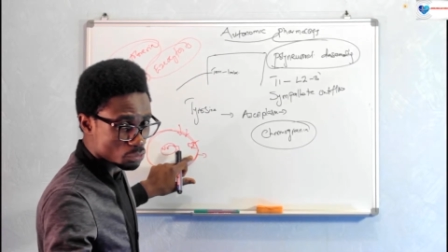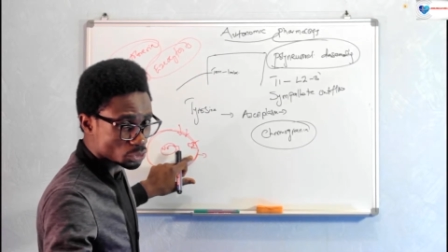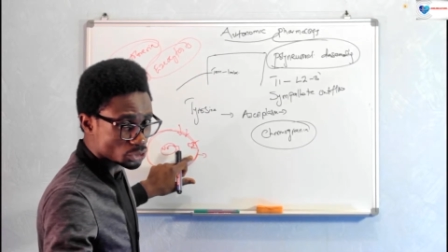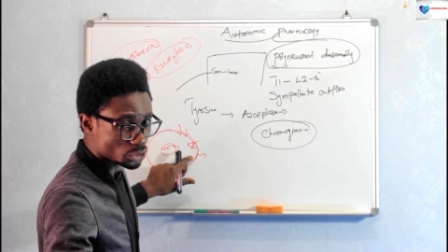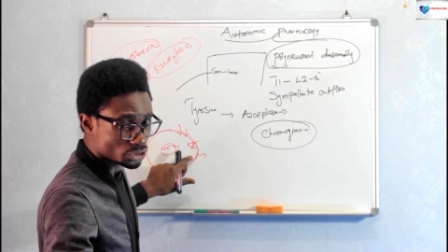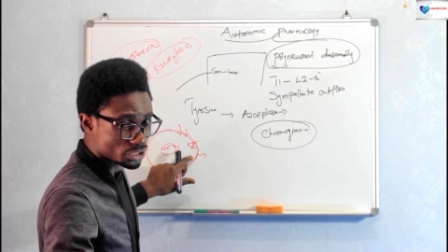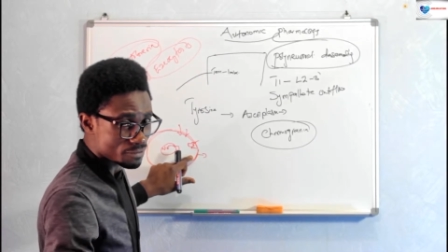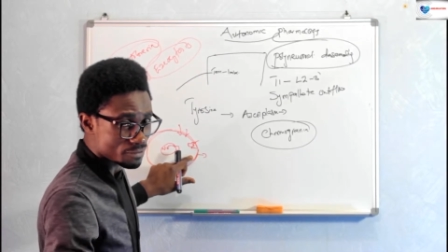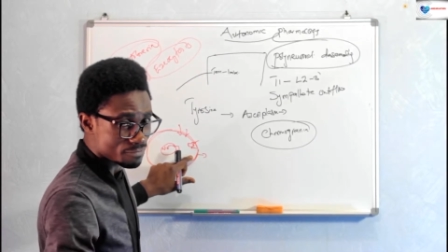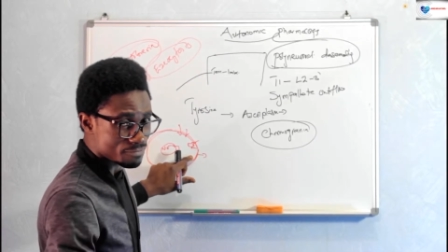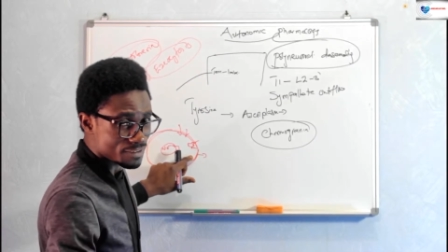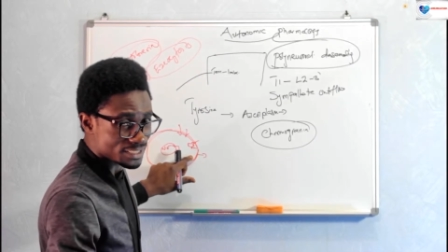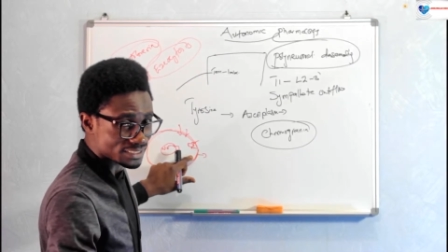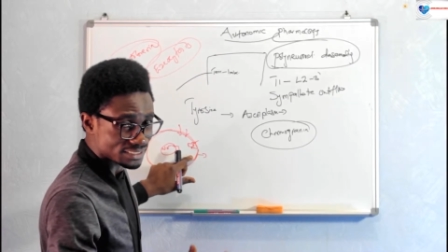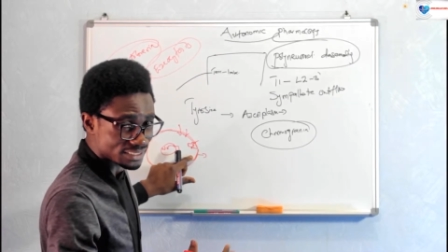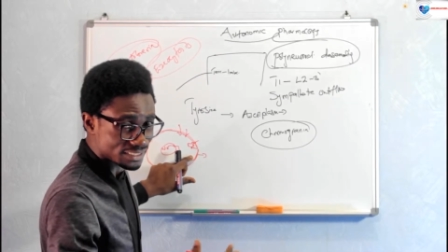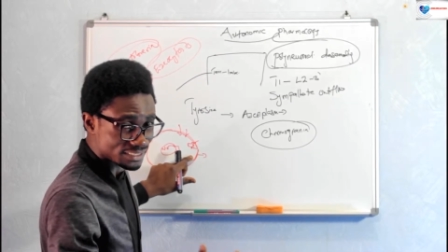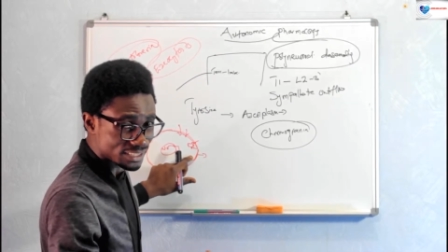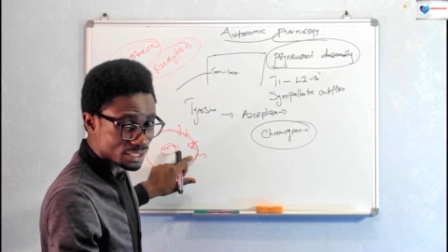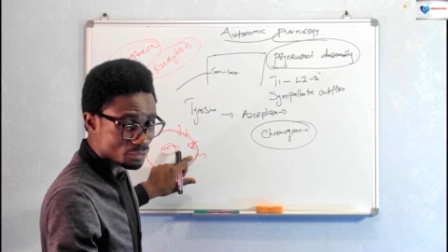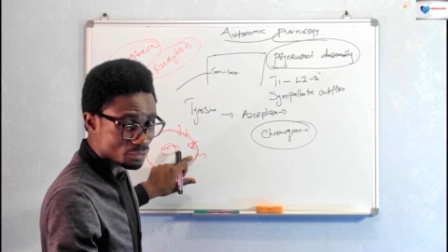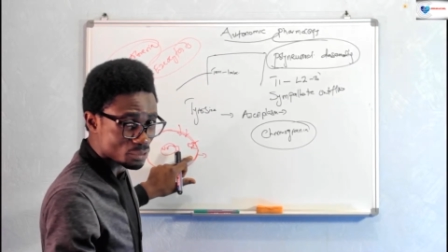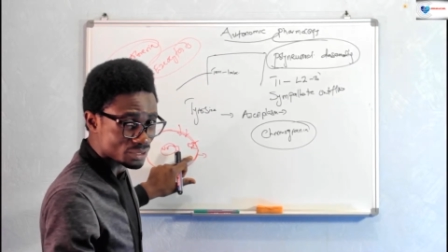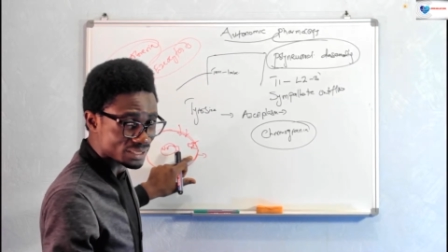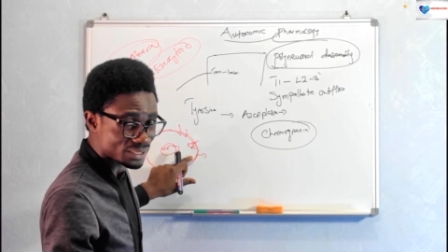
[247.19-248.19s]
Which now
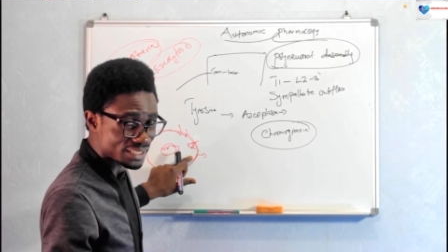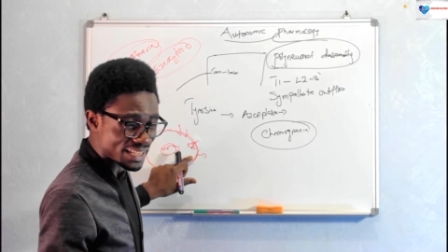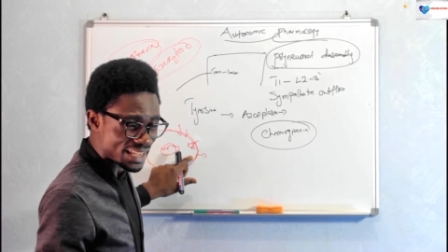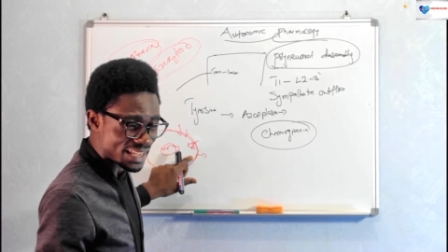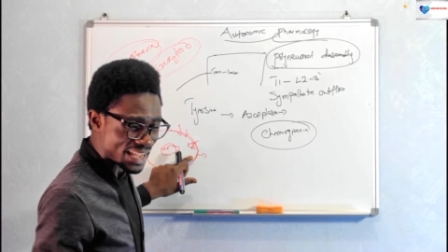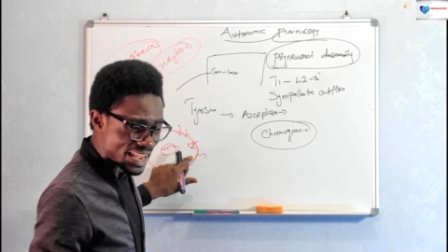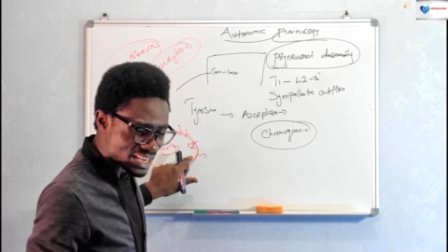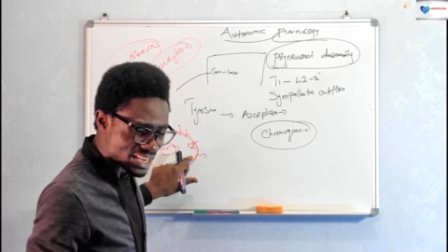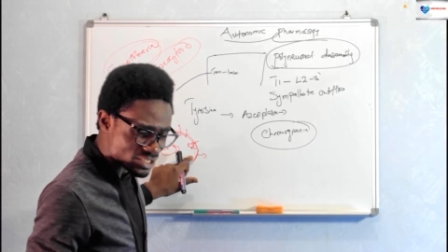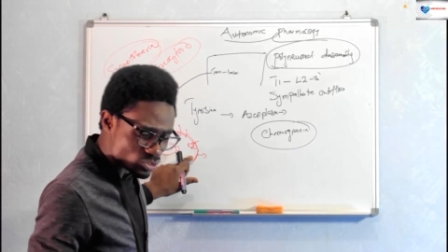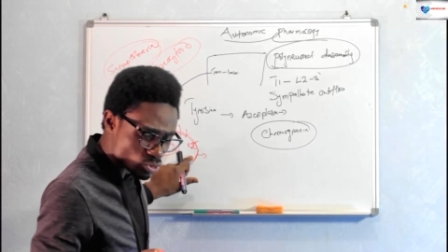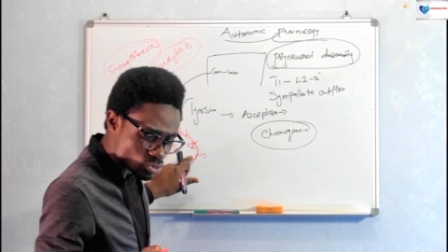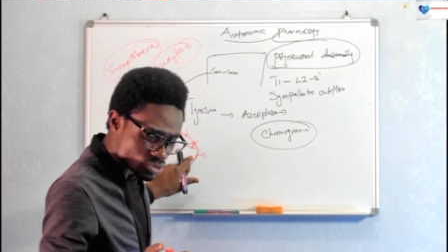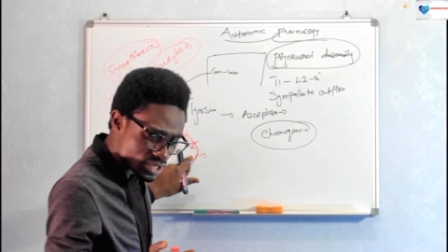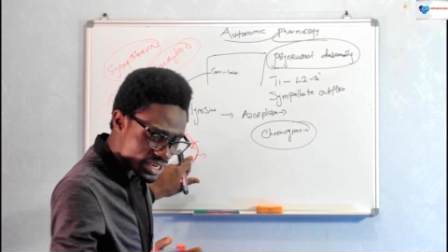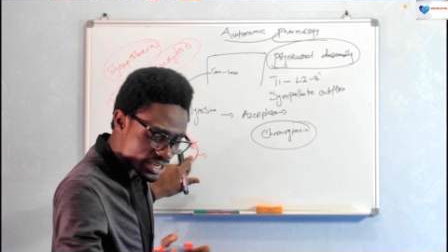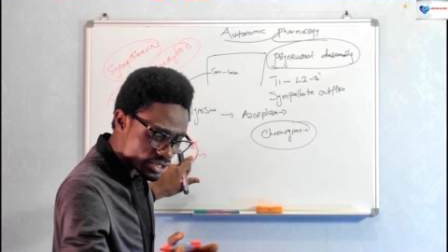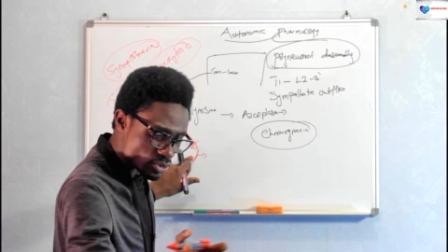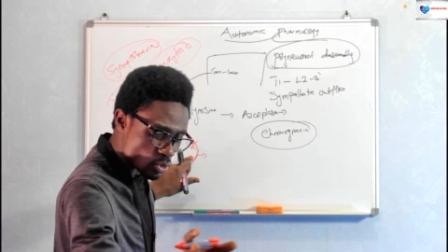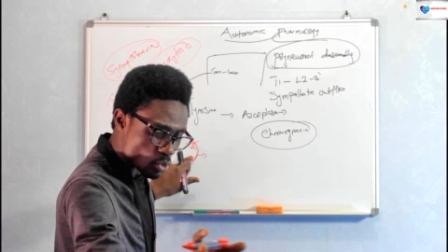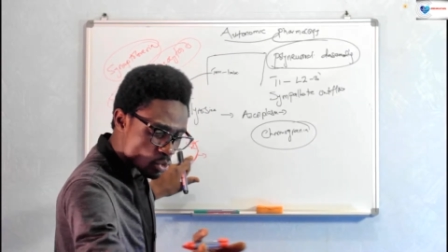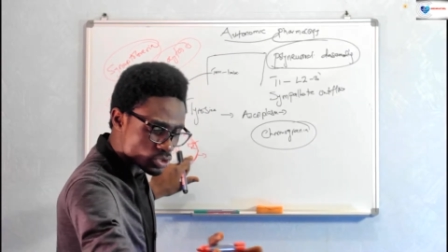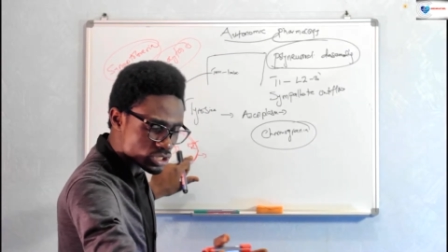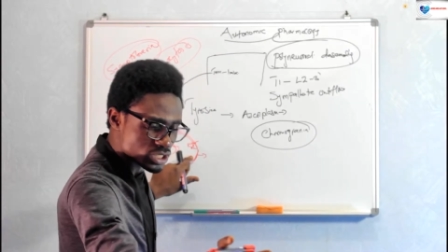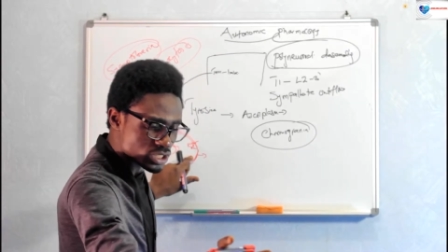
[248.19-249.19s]
facilitate what the
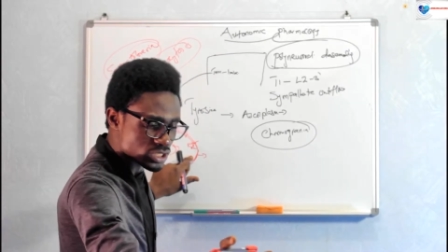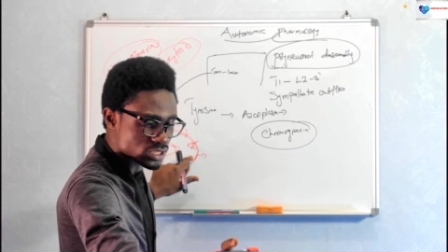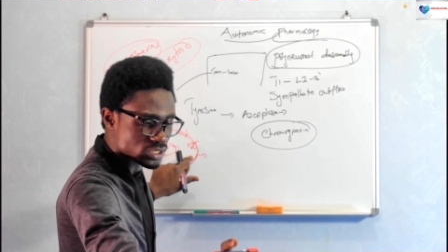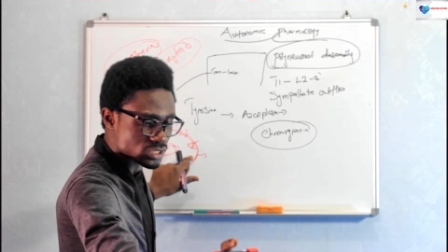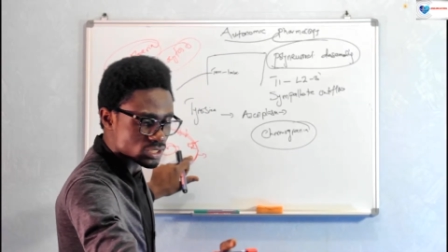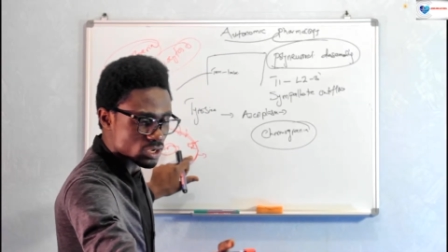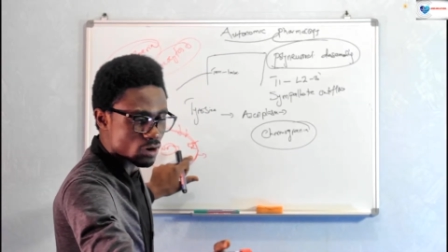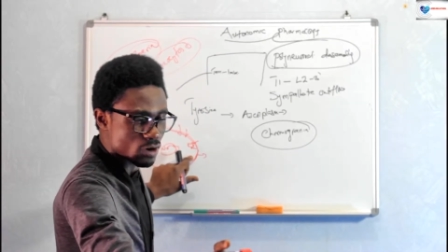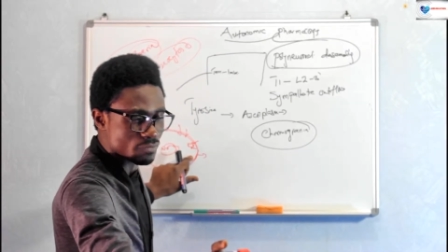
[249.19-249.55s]
exocytosis